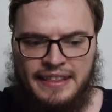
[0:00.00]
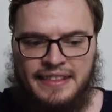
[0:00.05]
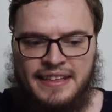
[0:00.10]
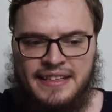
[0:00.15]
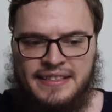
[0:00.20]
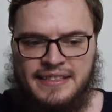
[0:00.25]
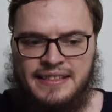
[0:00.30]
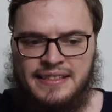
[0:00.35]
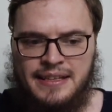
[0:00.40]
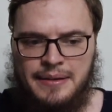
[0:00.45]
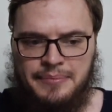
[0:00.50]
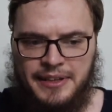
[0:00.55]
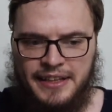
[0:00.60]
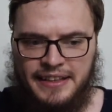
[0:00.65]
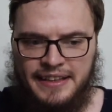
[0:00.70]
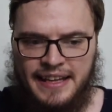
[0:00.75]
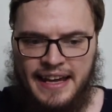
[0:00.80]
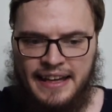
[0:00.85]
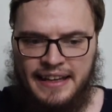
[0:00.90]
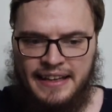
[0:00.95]
this is
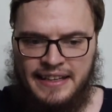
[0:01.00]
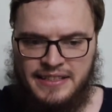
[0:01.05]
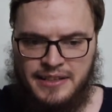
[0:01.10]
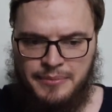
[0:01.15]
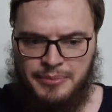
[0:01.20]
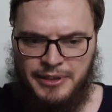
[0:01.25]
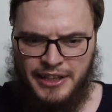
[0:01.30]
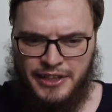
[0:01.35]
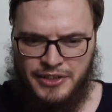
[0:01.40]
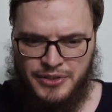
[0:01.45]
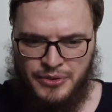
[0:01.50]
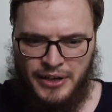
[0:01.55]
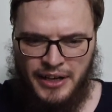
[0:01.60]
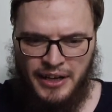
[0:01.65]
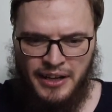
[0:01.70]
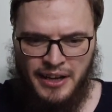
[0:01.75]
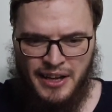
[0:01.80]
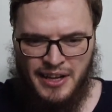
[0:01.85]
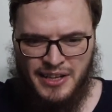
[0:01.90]
something that is obligatory.